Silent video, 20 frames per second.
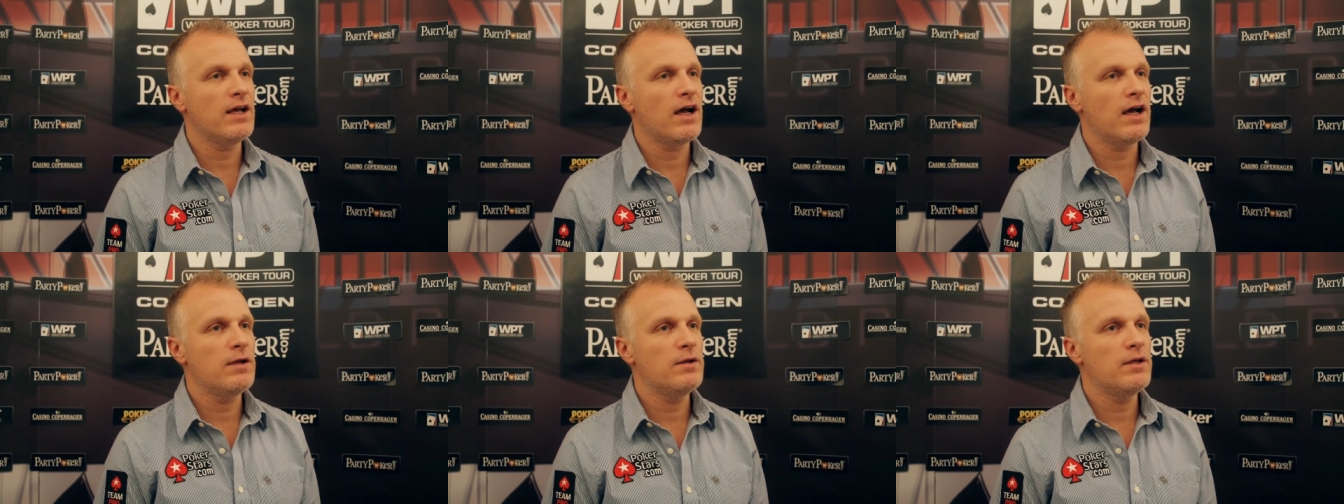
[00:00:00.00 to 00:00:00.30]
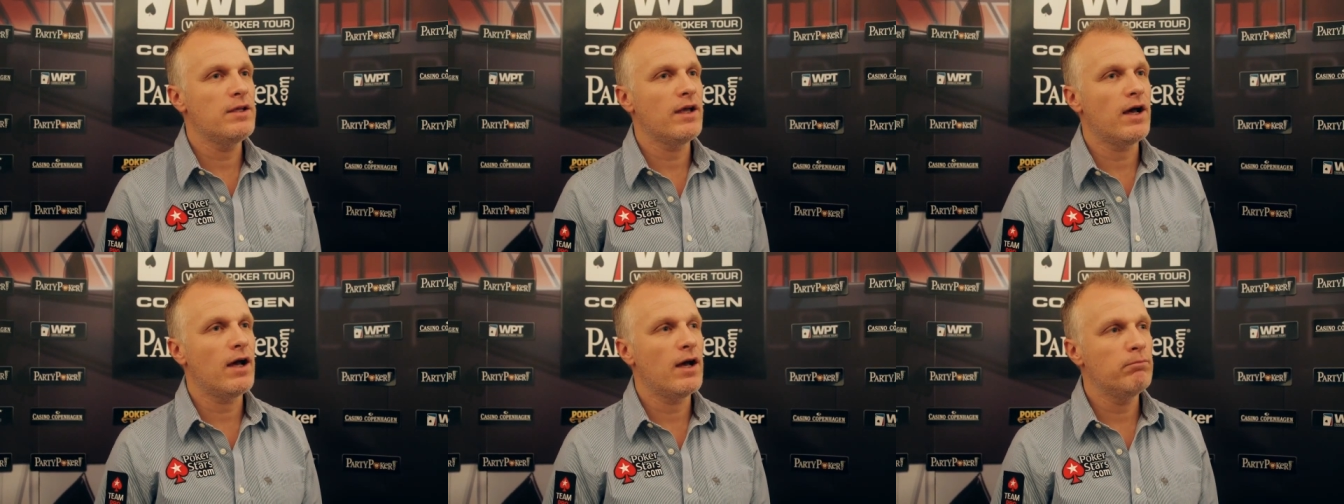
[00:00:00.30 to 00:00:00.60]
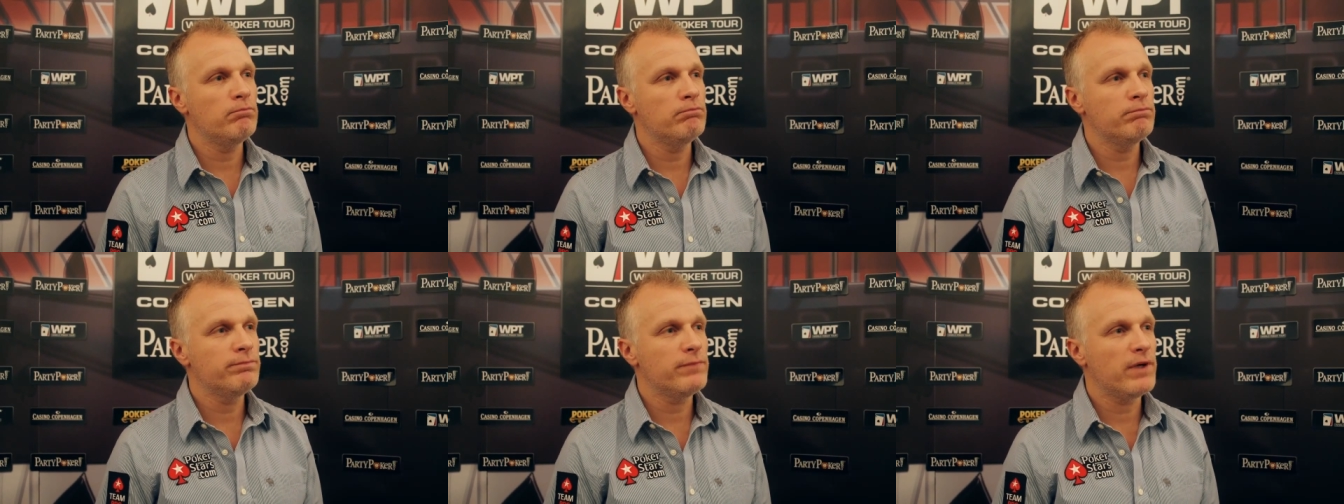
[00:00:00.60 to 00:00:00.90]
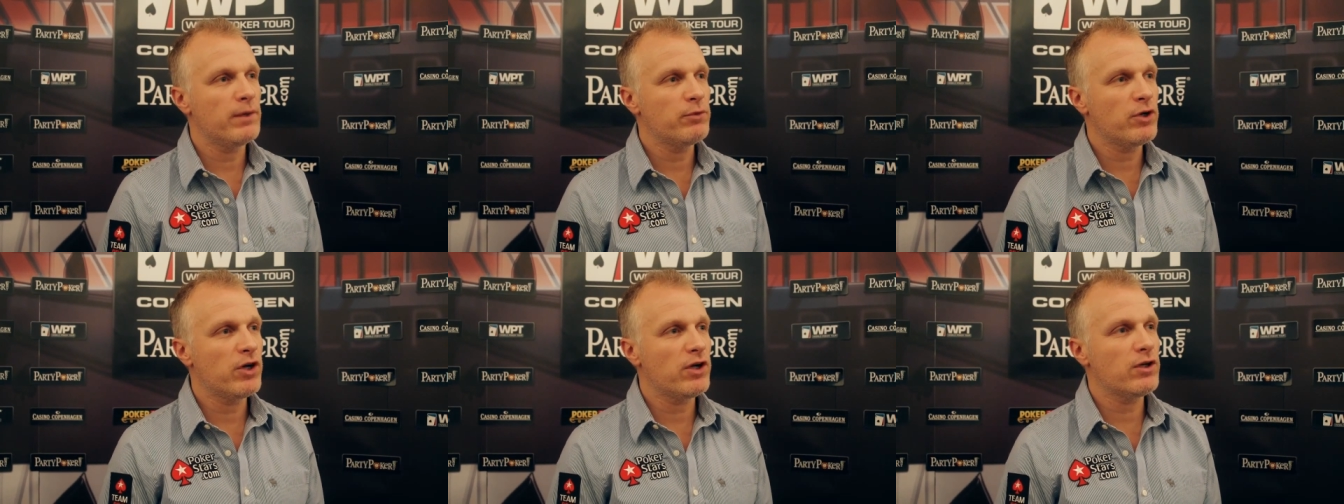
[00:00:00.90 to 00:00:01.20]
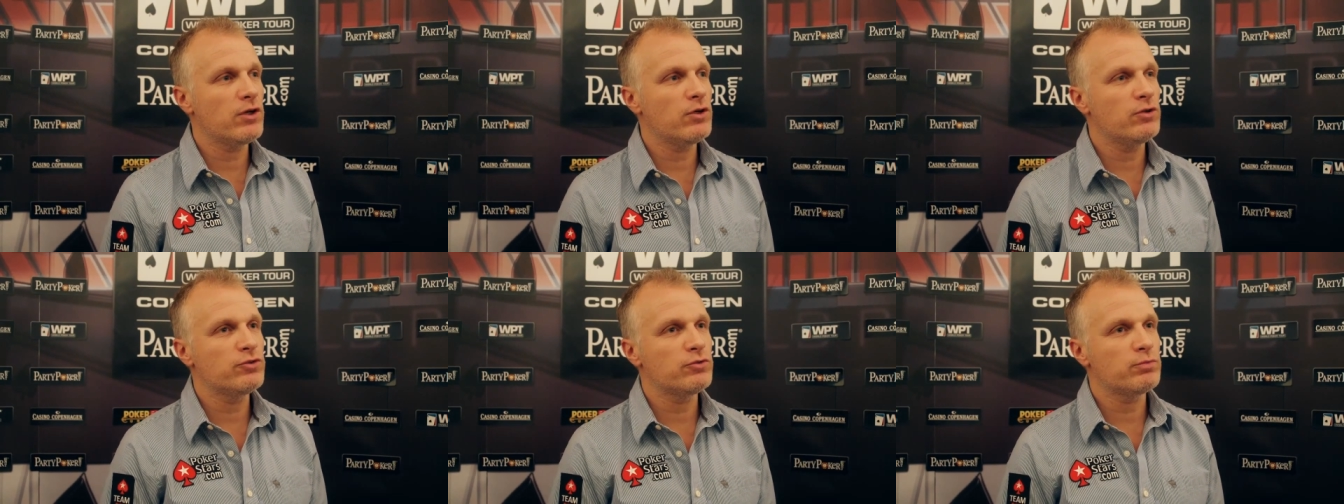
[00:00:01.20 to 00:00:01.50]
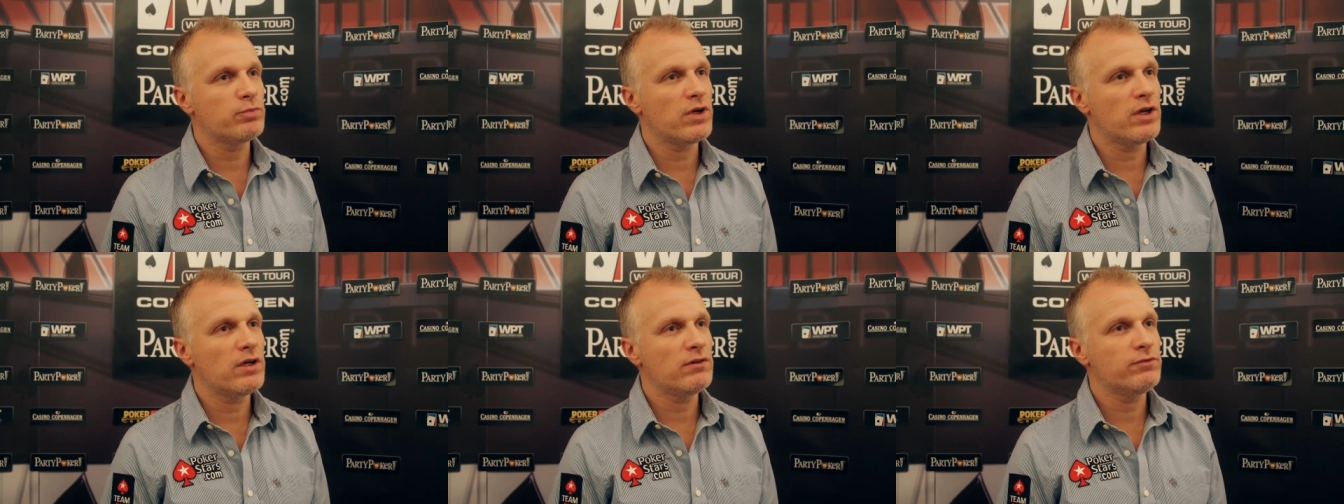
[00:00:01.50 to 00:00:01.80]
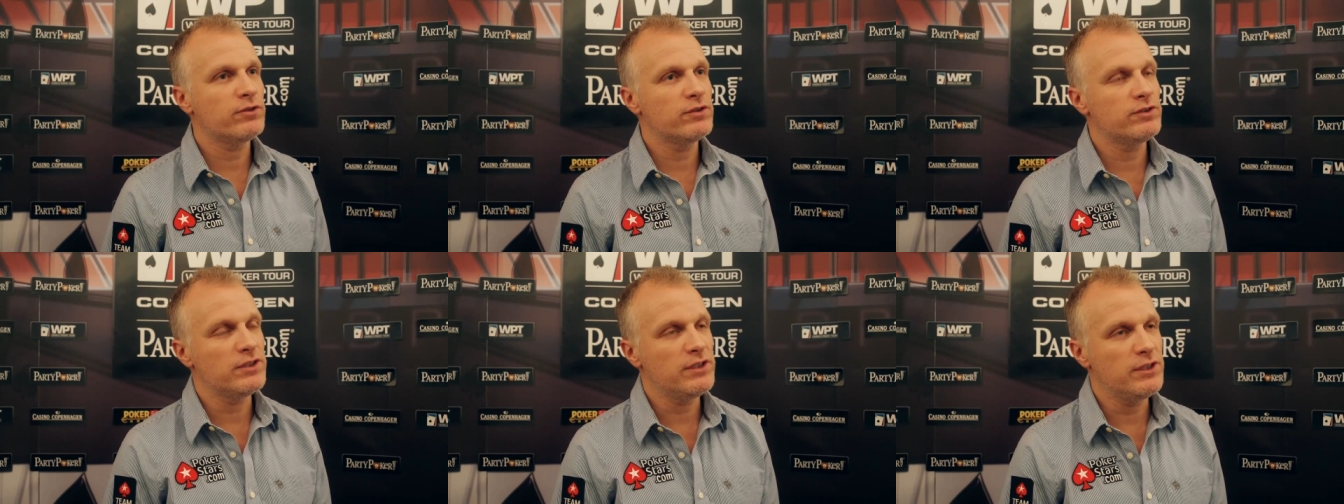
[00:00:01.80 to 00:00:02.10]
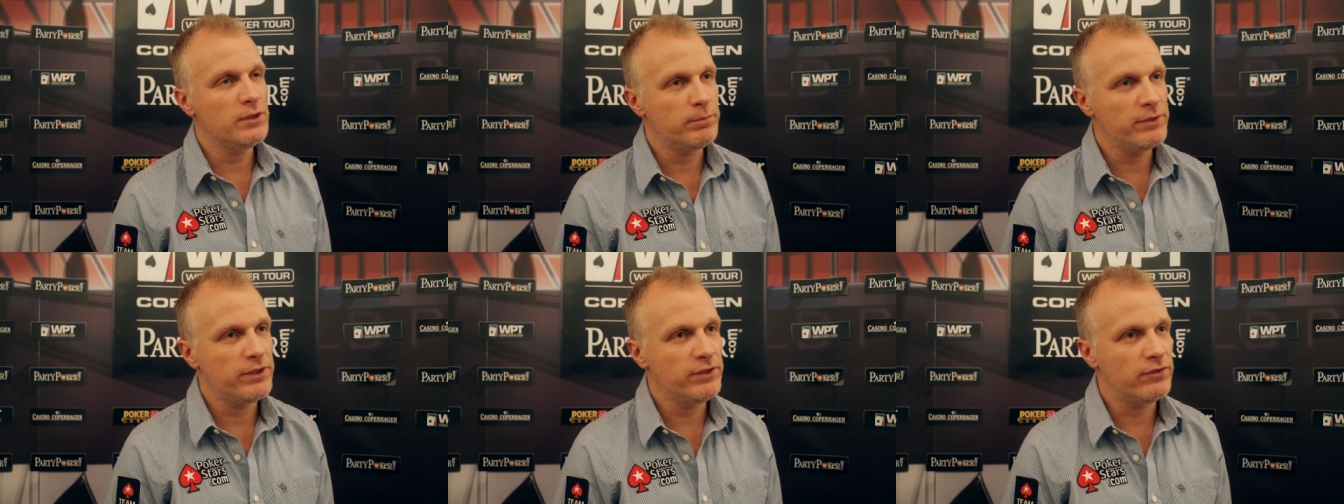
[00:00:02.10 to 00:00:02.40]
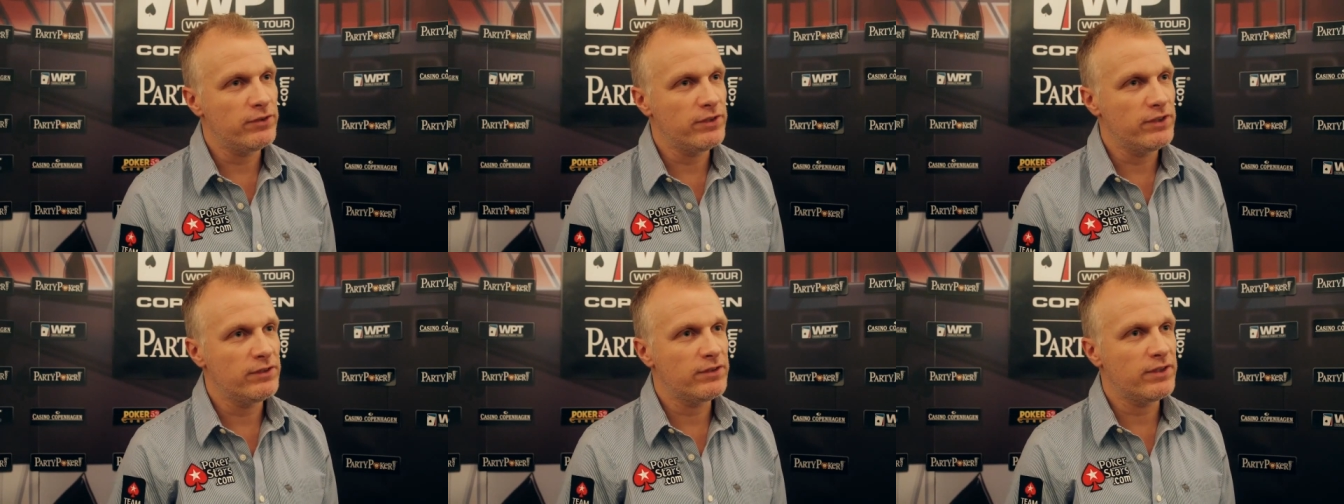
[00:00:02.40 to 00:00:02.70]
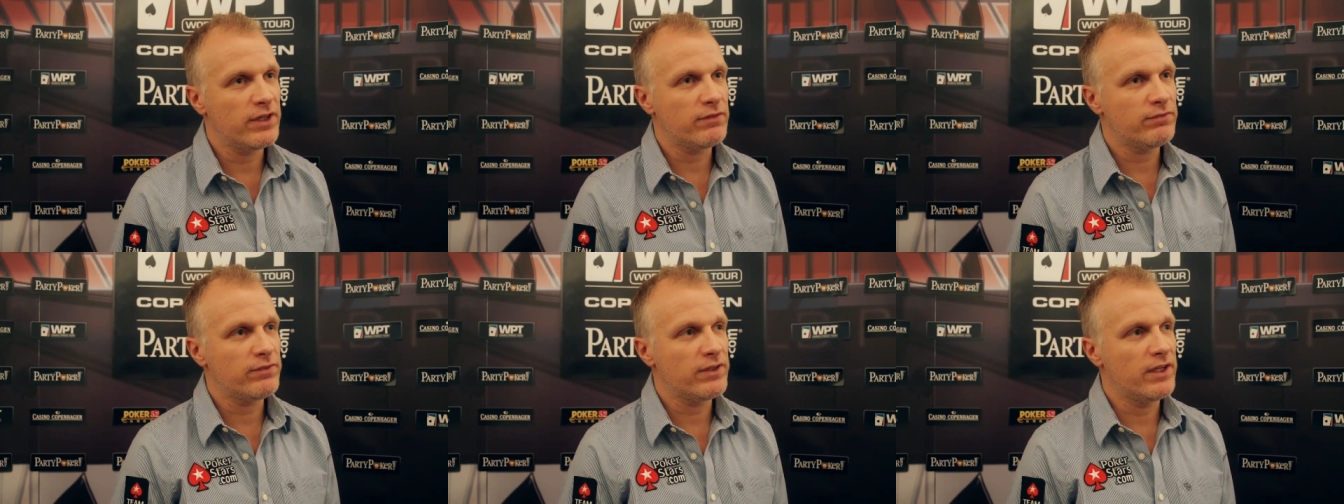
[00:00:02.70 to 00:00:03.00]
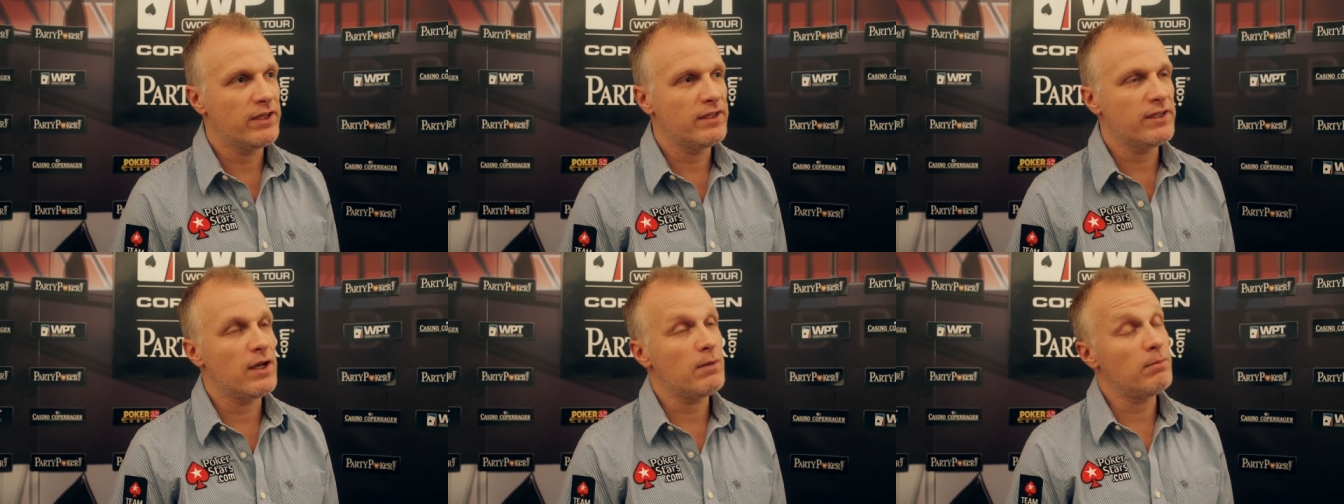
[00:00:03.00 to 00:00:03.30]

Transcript: I'm gonna go to Prague for the EPT, definitely.